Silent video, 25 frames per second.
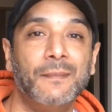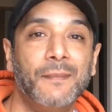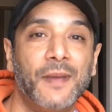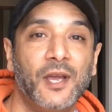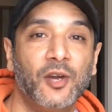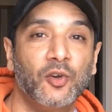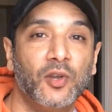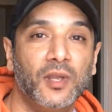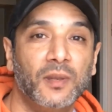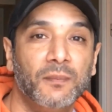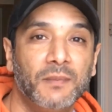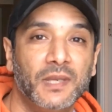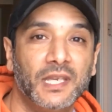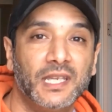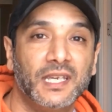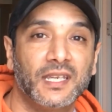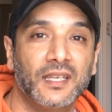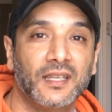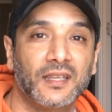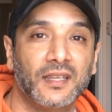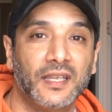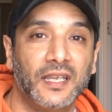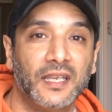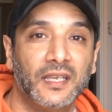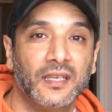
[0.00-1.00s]
them out
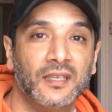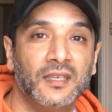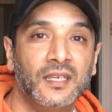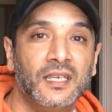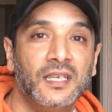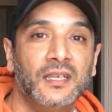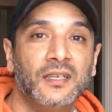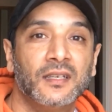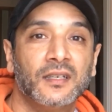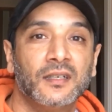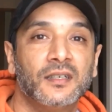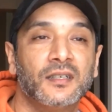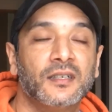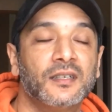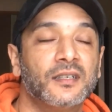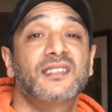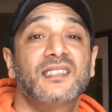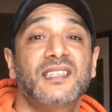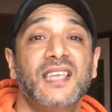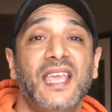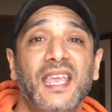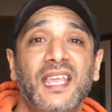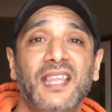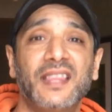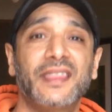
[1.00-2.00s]
immediately.
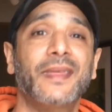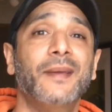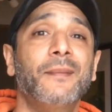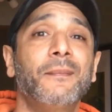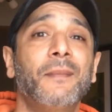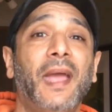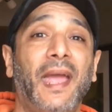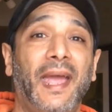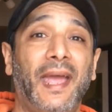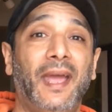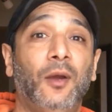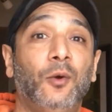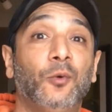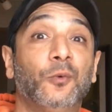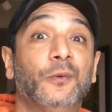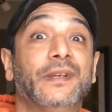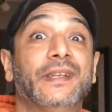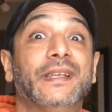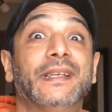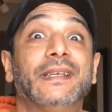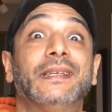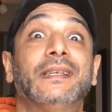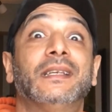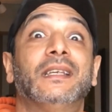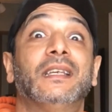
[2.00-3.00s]
Take them out
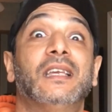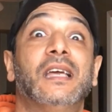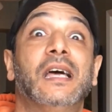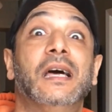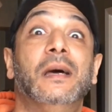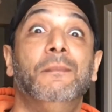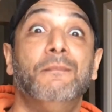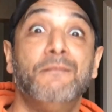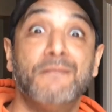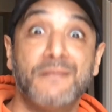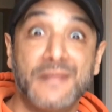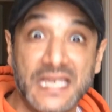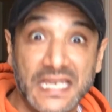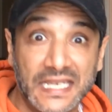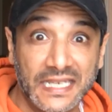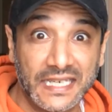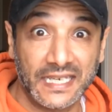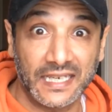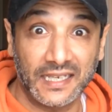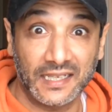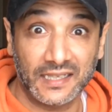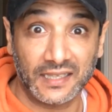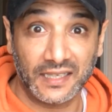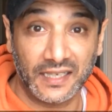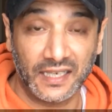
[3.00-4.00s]

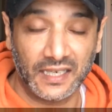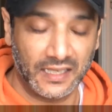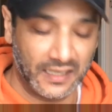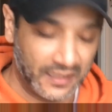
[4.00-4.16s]
immediately.